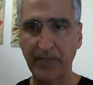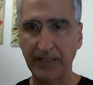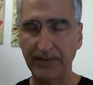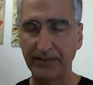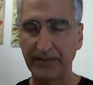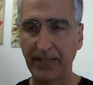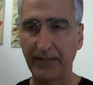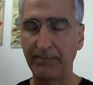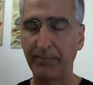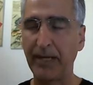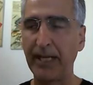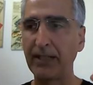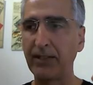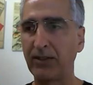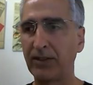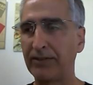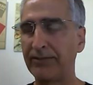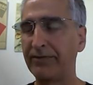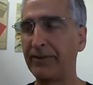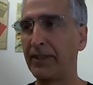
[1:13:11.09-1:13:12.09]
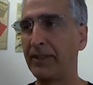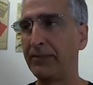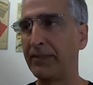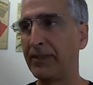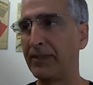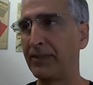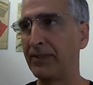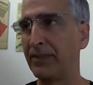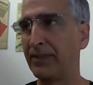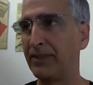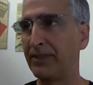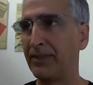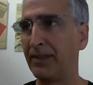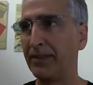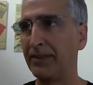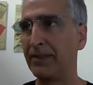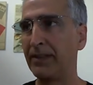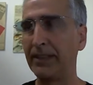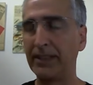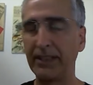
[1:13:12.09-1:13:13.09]
that Mylar film,
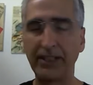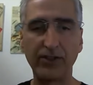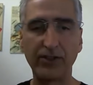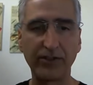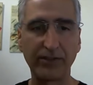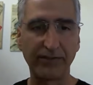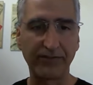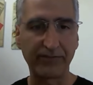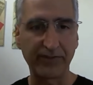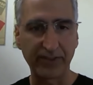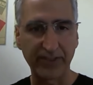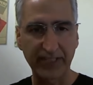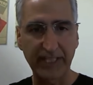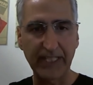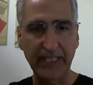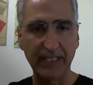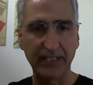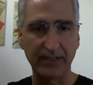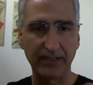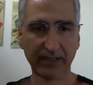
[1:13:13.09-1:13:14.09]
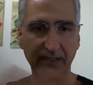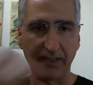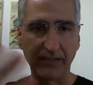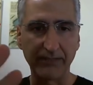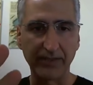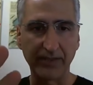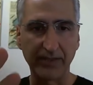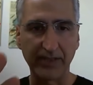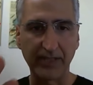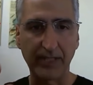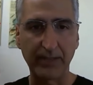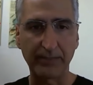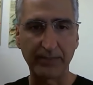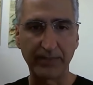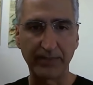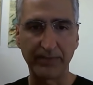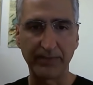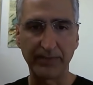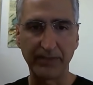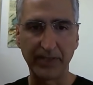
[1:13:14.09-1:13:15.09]
they use it for skis, to cover the top
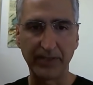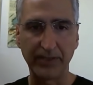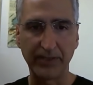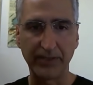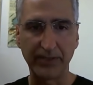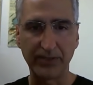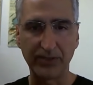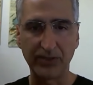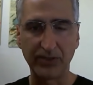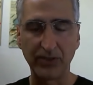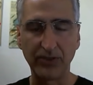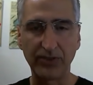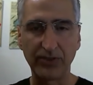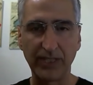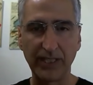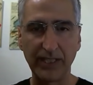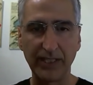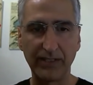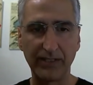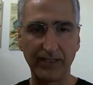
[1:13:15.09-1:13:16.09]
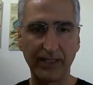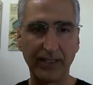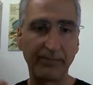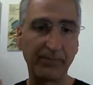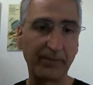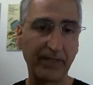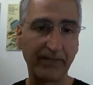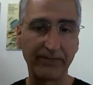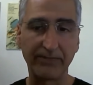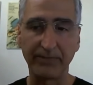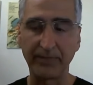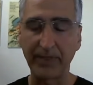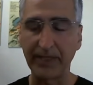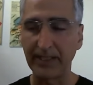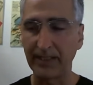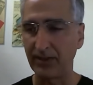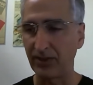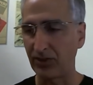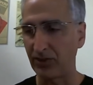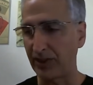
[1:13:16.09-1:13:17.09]
of snow skis to keep them from
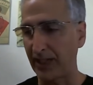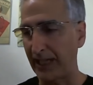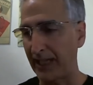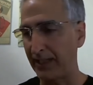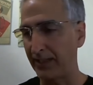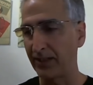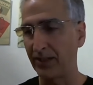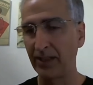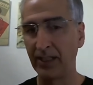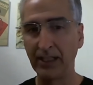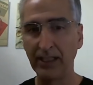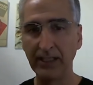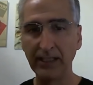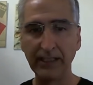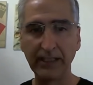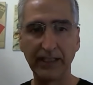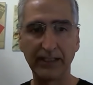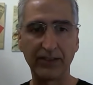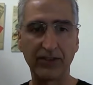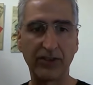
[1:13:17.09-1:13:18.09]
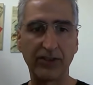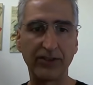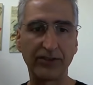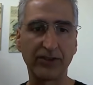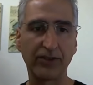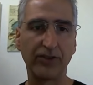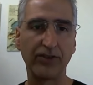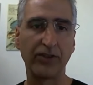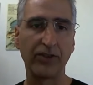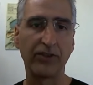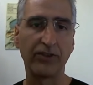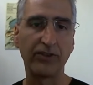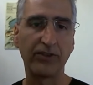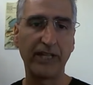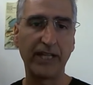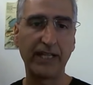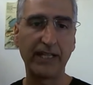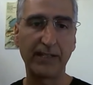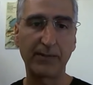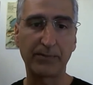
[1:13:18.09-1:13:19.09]
getting scratched. And it's also
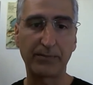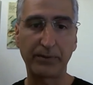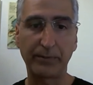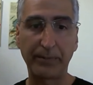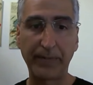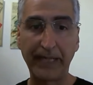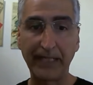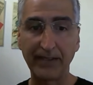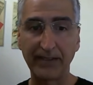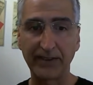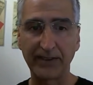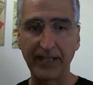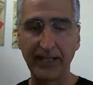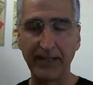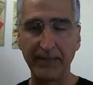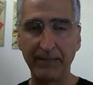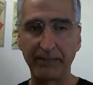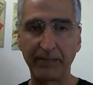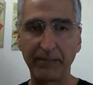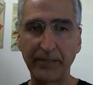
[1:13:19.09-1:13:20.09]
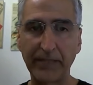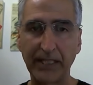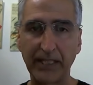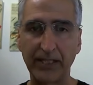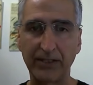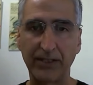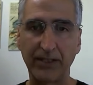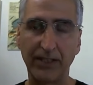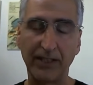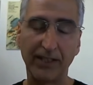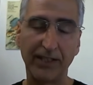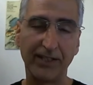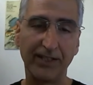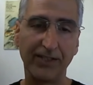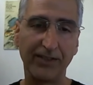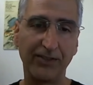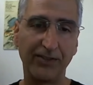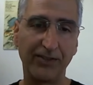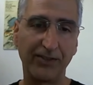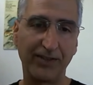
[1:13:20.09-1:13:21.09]
known as propeller tape because they
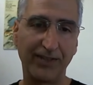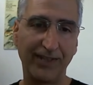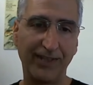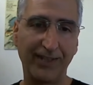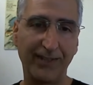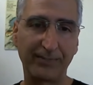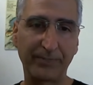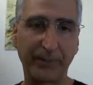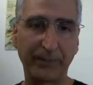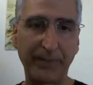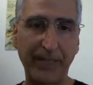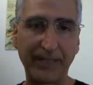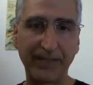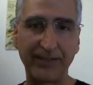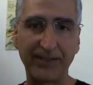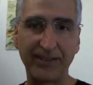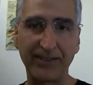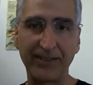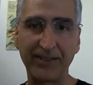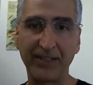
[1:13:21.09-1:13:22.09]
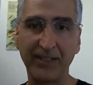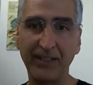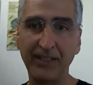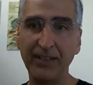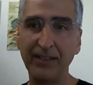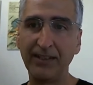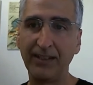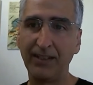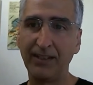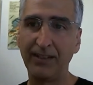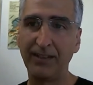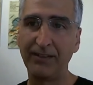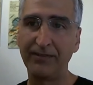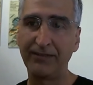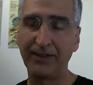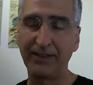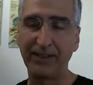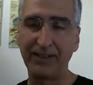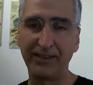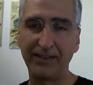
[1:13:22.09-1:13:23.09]
use it on propellers
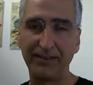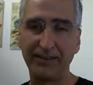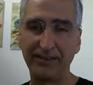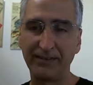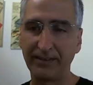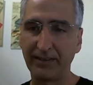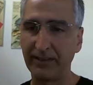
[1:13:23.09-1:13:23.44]
of